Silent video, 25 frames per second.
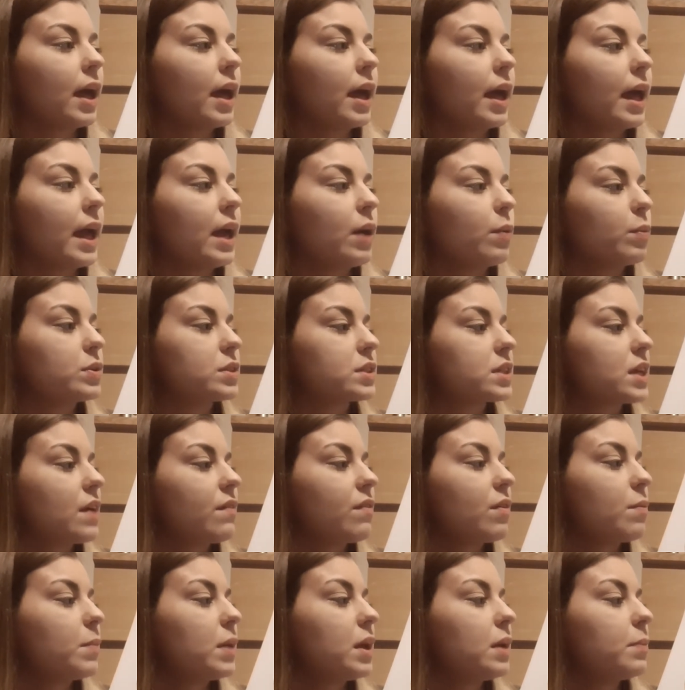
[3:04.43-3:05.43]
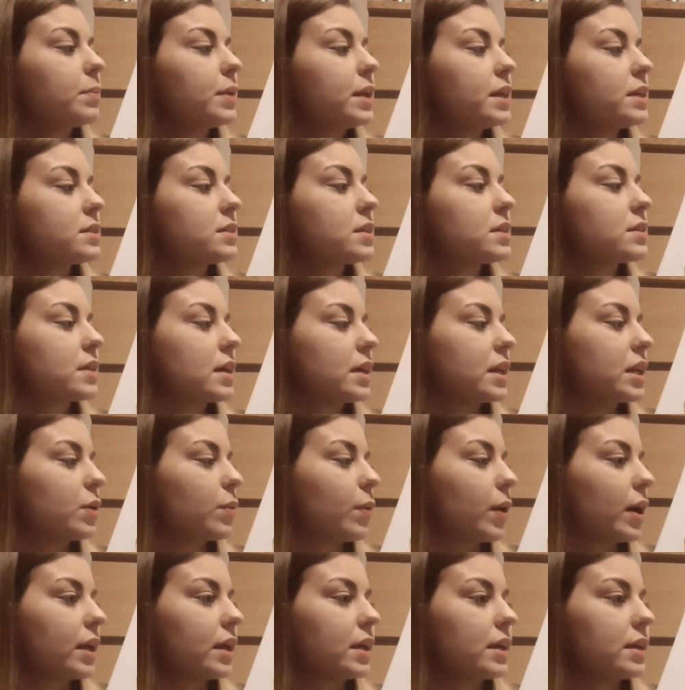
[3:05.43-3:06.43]
"It was giving me blisters
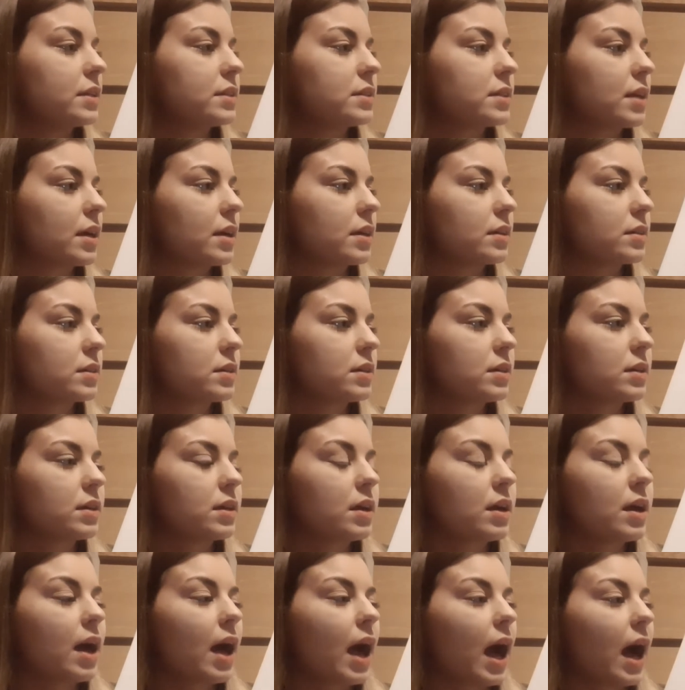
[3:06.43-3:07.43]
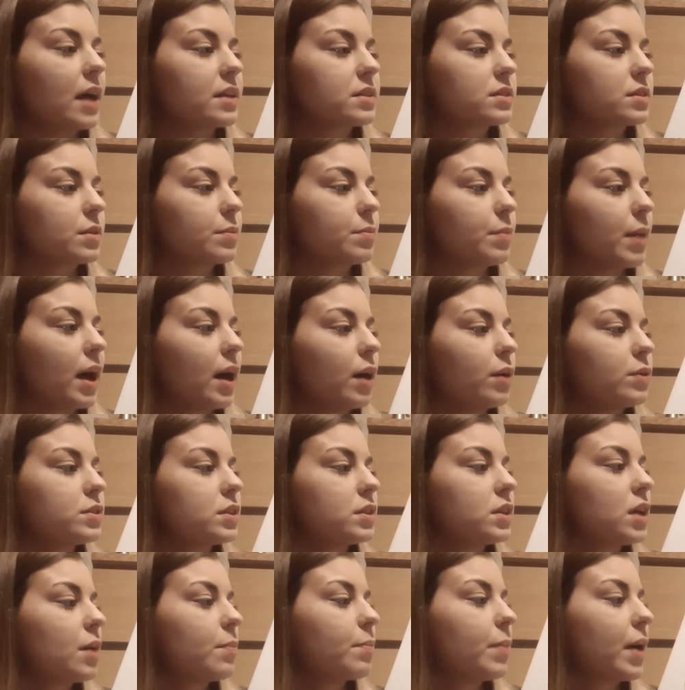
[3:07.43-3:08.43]
anyway," he said, as the mouse and
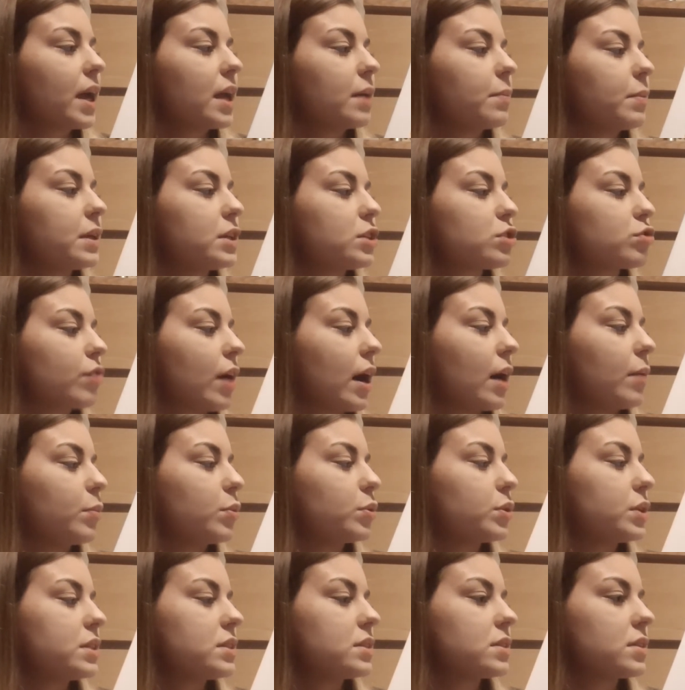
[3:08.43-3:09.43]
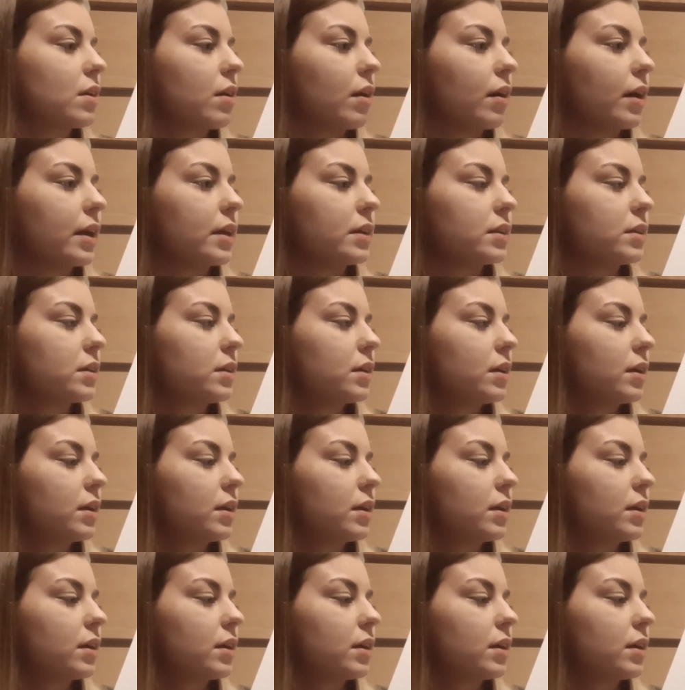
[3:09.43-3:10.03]
her baby scrambled inside.